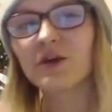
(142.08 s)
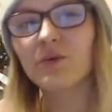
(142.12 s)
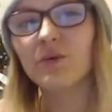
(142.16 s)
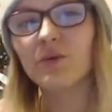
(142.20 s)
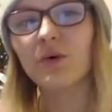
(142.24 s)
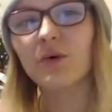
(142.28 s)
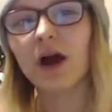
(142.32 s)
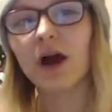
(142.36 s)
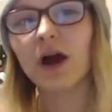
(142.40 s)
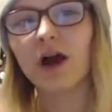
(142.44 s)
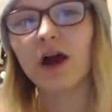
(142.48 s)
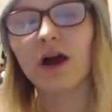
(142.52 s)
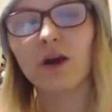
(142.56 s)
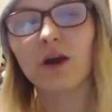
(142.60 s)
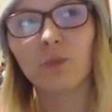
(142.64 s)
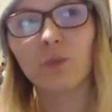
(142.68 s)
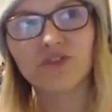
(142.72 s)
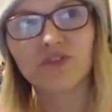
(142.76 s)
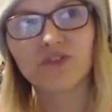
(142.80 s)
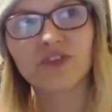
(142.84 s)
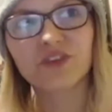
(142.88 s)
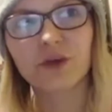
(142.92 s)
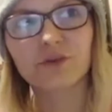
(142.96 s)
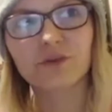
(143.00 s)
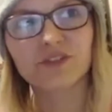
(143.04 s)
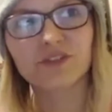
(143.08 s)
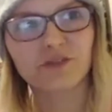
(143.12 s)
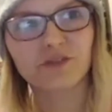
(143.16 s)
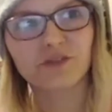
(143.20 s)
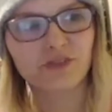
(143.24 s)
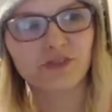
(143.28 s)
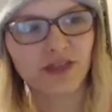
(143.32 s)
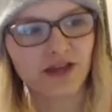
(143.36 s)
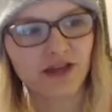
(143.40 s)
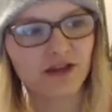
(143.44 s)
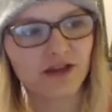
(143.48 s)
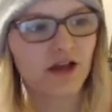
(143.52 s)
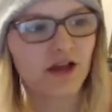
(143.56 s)
was guilty of
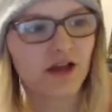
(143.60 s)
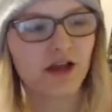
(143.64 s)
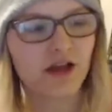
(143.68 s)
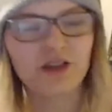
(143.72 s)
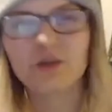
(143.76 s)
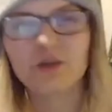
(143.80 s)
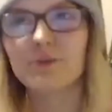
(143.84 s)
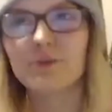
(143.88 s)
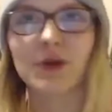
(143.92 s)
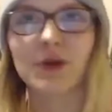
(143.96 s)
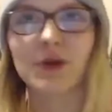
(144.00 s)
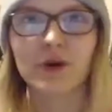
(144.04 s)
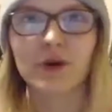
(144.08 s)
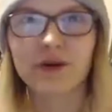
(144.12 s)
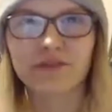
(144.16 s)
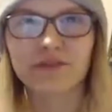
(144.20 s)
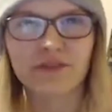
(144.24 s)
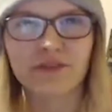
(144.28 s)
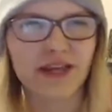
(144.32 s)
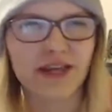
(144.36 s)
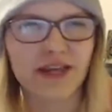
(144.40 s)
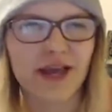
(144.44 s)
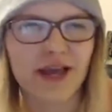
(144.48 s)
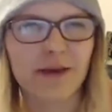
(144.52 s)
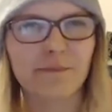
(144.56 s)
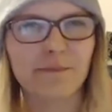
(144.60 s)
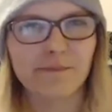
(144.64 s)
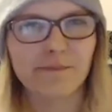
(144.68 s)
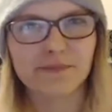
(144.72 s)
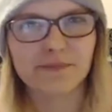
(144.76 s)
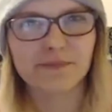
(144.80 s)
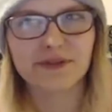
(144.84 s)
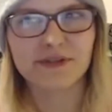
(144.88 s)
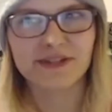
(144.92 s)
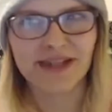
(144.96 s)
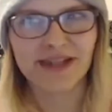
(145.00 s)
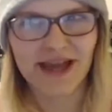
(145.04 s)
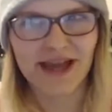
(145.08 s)
that. I don't know if I am
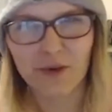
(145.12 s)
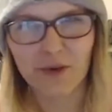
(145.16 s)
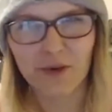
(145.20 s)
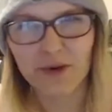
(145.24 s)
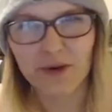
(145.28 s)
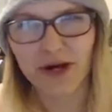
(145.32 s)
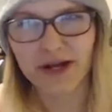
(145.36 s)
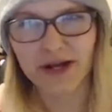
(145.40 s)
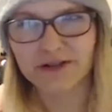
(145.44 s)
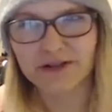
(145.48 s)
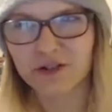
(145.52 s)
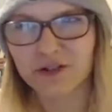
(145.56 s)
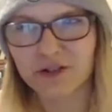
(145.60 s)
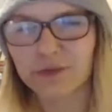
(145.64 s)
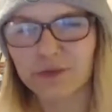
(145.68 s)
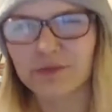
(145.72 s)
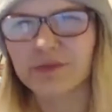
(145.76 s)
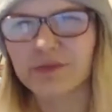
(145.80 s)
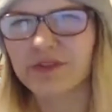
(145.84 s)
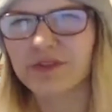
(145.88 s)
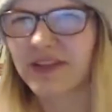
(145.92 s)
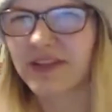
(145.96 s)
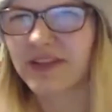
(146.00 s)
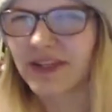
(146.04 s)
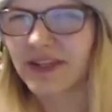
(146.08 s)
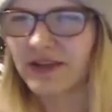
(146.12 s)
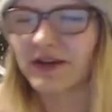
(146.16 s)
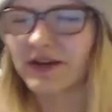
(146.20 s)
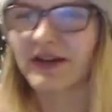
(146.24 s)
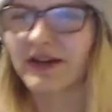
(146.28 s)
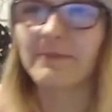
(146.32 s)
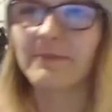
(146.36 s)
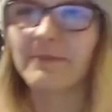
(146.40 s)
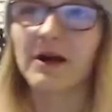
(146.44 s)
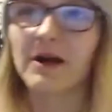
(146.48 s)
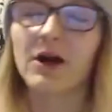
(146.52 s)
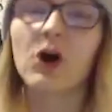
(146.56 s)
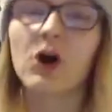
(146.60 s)
now. I don't think I
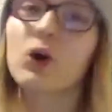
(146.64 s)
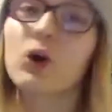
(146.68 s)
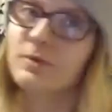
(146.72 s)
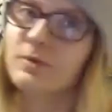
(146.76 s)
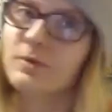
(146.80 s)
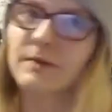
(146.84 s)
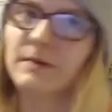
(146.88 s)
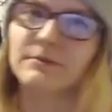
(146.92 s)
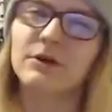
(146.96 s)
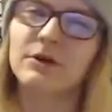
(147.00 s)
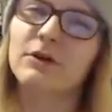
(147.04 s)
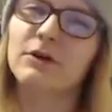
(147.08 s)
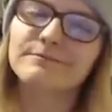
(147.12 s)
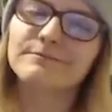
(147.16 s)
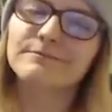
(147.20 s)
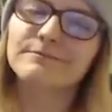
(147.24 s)
am. I hope I'm not.